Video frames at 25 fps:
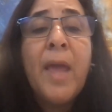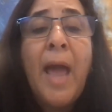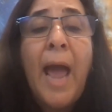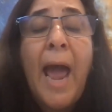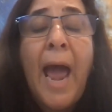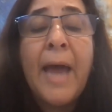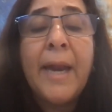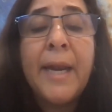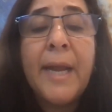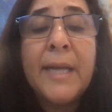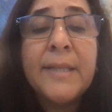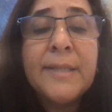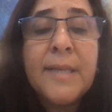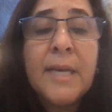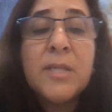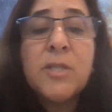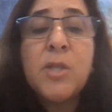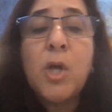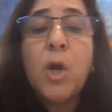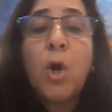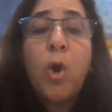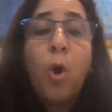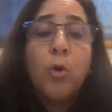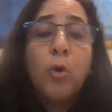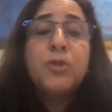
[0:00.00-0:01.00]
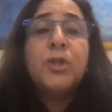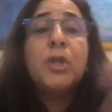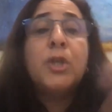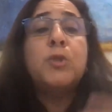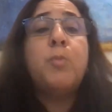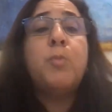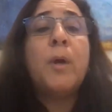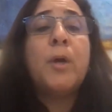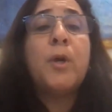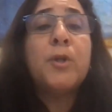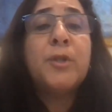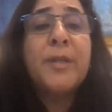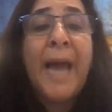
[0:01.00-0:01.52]
and it is the closest
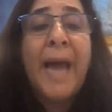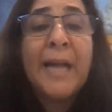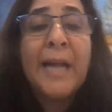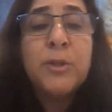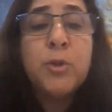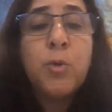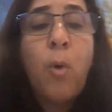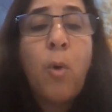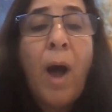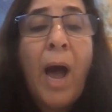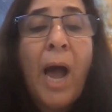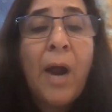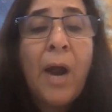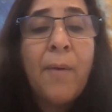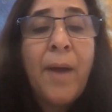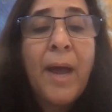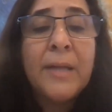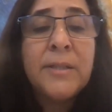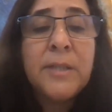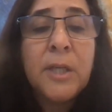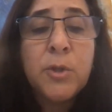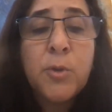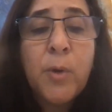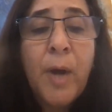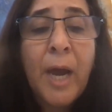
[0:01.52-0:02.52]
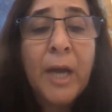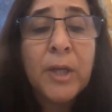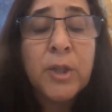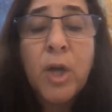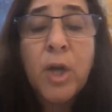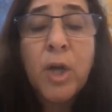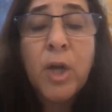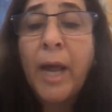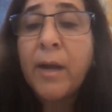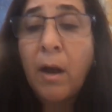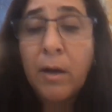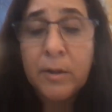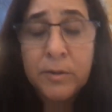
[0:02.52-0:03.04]
we could get to a higher ed education
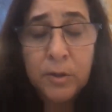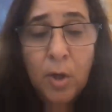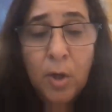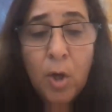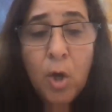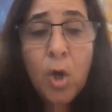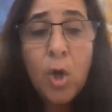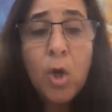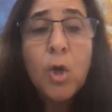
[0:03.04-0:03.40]
like us.